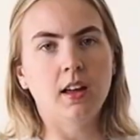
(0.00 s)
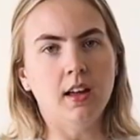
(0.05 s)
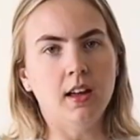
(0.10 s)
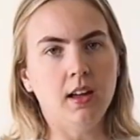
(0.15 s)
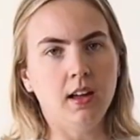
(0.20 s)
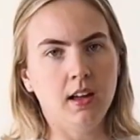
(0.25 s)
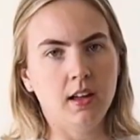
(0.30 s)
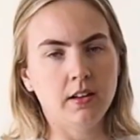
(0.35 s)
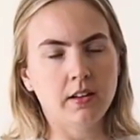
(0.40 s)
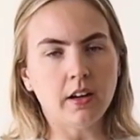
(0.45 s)

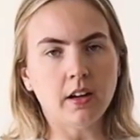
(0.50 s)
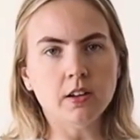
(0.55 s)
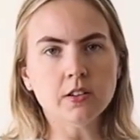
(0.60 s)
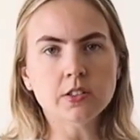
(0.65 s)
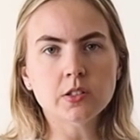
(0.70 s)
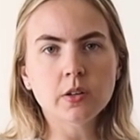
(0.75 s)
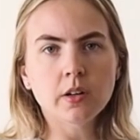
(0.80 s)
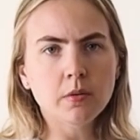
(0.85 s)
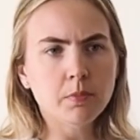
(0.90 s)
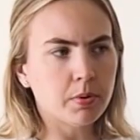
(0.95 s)
And I
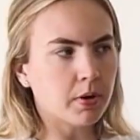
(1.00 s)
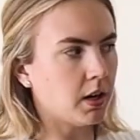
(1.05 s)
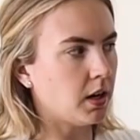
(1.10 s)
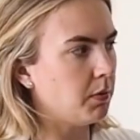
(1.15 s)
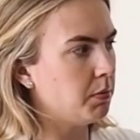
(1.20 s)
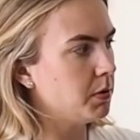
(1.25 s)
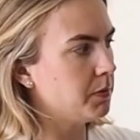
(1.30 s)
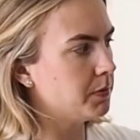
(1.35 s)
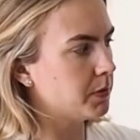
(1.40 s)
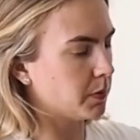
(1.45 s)
also had
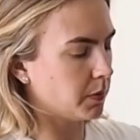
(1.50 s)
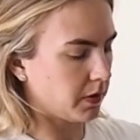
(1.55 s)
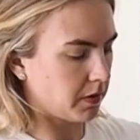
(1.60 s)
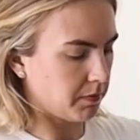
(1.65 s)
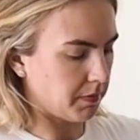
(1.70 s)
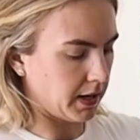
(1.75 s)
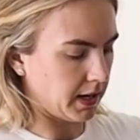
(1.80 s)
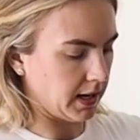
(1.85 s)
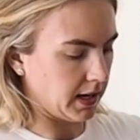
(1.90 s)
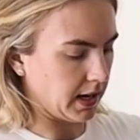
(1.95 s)
problems
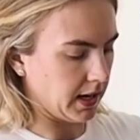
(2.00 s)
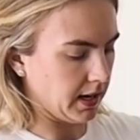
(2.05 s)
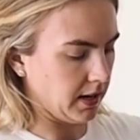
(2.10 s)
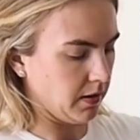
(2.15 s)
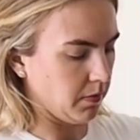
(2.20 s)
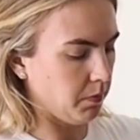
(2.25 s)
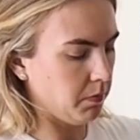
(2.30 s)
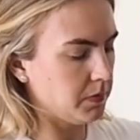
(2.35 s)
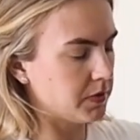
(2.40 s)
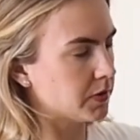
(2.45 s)
with my
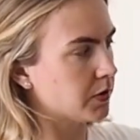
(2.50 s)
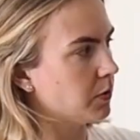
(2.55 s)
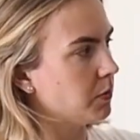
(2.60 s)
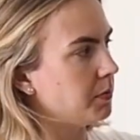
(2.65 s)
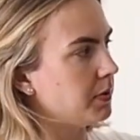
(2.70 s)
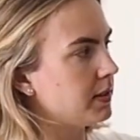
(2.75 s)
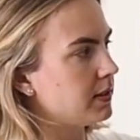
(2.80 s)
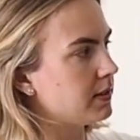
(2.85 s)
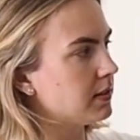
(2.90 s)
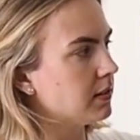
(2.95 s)
hem, so
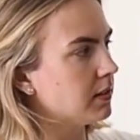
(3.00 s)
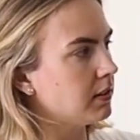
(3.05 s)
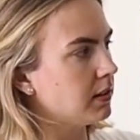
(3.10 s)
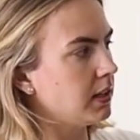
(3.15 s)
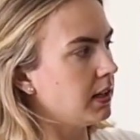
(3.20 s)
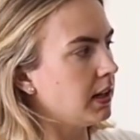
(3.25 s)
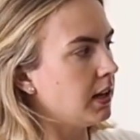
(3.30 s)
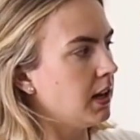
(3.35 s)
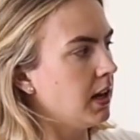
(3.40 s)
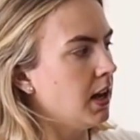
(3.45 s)

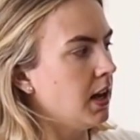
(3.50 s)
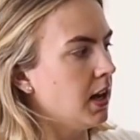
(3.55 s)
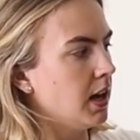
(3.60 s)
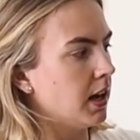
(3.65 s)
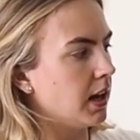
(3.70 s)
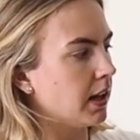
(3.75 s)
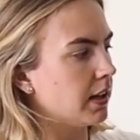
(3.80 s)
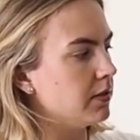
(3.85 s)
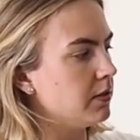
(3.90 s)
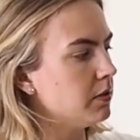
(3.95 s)
basically
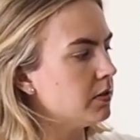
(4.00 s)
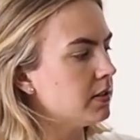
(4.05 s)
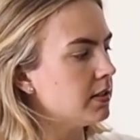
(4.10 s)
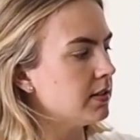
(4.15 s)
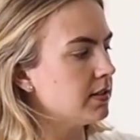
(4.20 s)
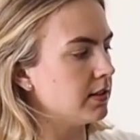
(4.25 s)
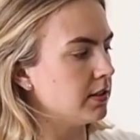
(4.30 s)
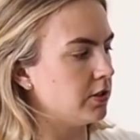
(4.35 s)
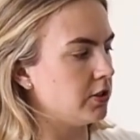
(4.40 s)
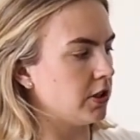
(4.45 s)
I used
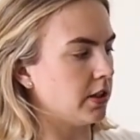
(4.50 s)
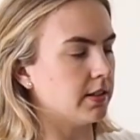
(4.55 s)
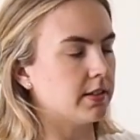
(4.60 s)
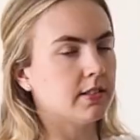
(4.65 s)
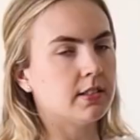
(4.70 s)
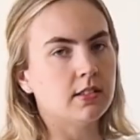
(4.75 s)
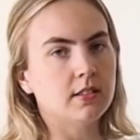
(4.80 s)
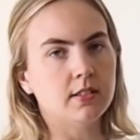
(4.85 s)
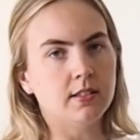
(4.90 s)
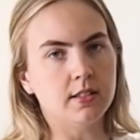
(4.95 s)
the
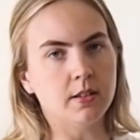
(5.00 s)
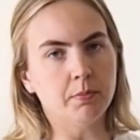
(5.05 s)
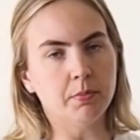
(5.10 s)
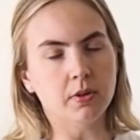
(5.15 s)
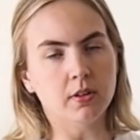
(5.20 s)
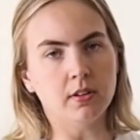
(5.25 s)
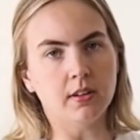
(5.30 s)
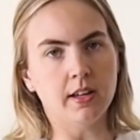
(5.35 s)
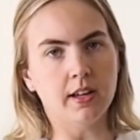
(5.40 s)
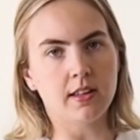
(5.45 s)
suggested
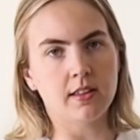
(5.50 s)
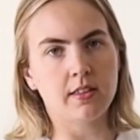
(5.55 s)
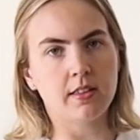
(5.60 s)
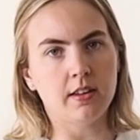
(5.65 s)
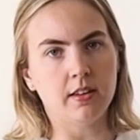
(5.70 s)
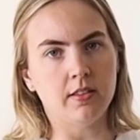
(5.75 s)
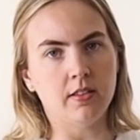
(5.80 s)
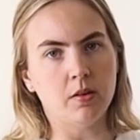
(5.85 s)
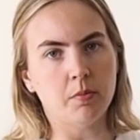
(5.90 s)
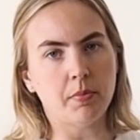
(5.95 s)
zipper length
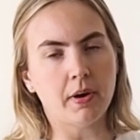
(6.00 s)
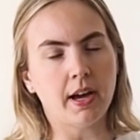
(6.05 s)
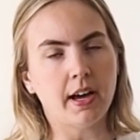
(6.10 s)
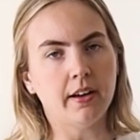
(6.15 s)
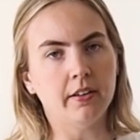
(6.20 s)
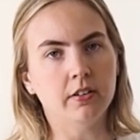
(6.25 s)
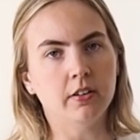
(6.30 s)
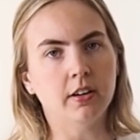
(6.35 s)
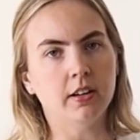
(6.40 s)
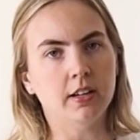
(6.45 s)
in the
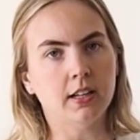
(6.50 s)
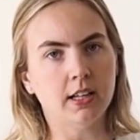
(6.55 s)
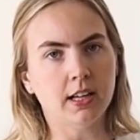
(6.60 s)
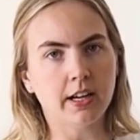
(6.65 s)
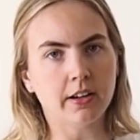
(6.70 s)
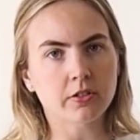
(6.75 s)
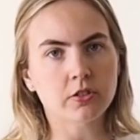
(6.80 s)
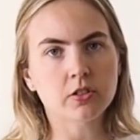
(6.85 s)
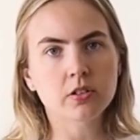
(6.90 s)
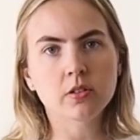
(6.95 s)
pattern, and I
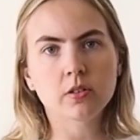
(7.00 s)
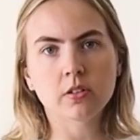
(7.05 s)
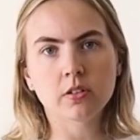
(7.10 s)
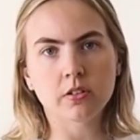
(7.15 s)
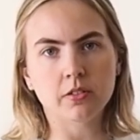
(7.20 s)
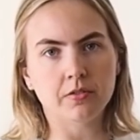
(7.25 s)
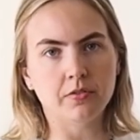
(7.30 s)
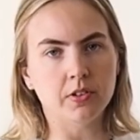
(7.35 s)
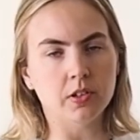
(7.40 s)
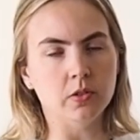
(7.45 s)
actually
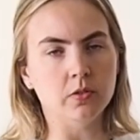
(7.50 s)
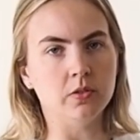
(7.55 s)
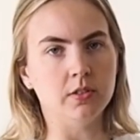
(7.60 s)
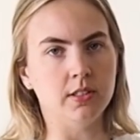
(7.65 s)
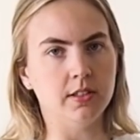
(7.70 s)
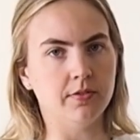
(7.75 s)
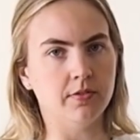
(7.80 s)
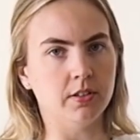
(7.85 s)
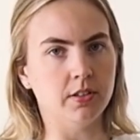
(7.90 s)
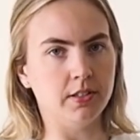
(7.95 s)
ordered a few
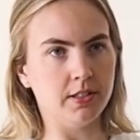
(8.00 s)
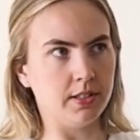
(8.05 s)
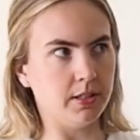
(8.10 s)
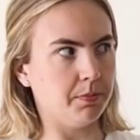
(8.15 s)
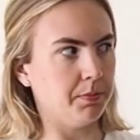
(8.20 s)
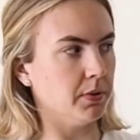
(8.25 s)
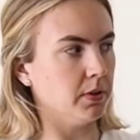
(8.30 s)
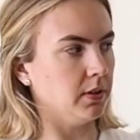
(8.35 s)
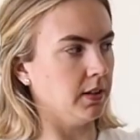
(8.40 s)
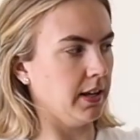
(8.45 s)
different
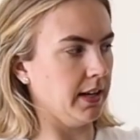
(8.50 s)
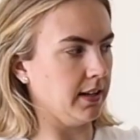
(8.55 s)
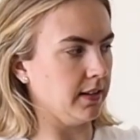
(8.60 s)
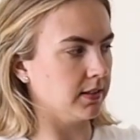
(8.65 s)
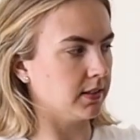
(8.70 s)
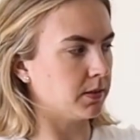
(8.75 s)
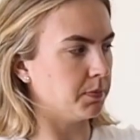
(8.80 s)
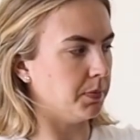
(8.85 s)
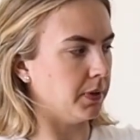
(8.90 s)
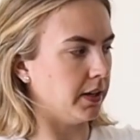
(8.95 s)
zipper
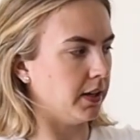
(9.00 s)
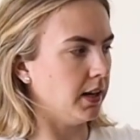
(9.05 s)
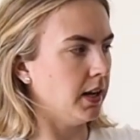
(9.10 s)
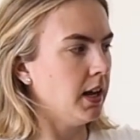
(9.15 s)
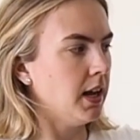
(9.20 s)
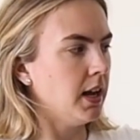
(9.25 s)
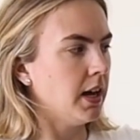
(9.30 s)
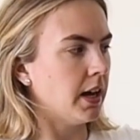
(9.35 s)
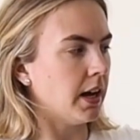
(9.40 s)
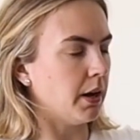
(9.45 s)
lengths, but
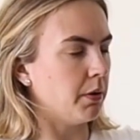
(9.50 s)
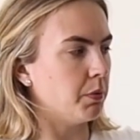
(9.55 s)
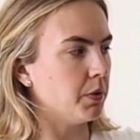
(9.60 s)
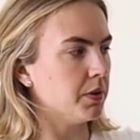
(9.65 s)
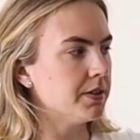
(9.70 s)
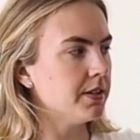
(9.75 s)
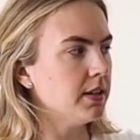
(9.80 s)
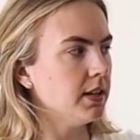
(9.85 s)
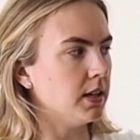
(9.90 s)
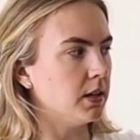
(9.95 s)
I
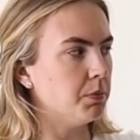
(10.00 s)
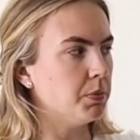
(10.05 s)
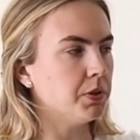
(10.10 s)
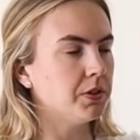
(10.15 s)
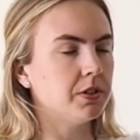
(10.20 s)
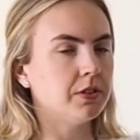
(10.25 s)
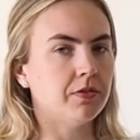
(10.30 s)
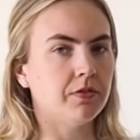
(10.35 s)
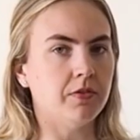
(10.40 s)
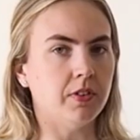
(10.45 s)
wasn't able
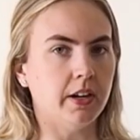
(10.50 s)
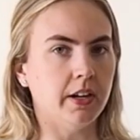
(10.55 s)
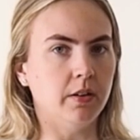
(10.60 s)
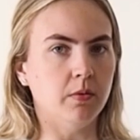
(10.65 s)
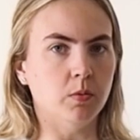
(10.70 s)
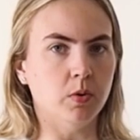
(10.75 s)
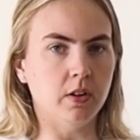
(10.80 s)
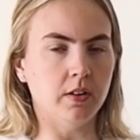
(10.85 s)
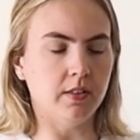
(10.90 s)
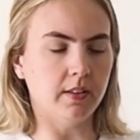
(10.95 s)
to
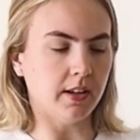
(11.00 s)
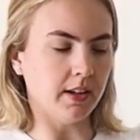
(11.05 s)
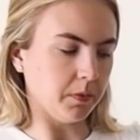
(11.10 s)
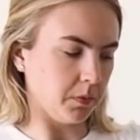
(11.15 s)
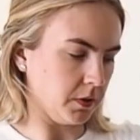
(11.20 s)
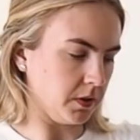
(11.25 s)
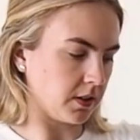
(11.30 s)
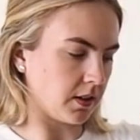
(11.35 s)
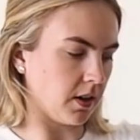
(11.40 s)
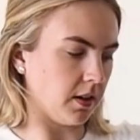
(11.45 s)
find one that
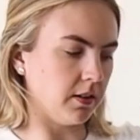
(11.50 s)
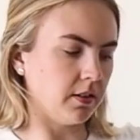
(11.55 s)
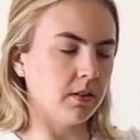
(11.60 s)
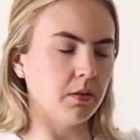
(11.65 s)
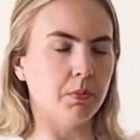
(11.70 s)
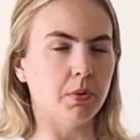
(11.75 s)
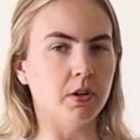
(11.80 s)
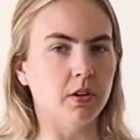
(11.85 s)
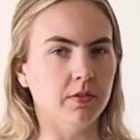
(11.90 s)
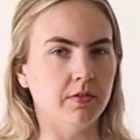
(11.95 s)
was kind of
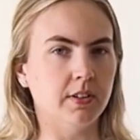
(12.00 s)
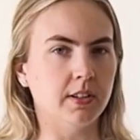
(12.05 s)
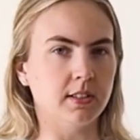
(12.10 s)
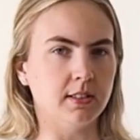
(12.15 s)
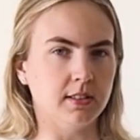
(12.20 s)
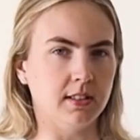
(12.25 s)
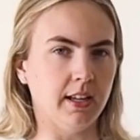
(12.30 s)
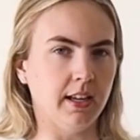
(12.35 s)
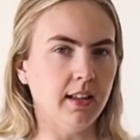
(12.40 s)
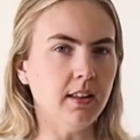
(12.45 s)
the
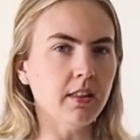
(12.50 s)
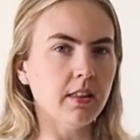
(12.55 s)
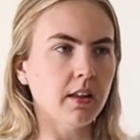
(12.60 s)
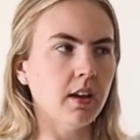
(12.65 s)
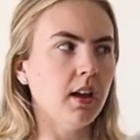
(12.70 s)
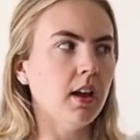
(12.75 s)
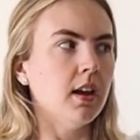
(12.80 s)
perfect length.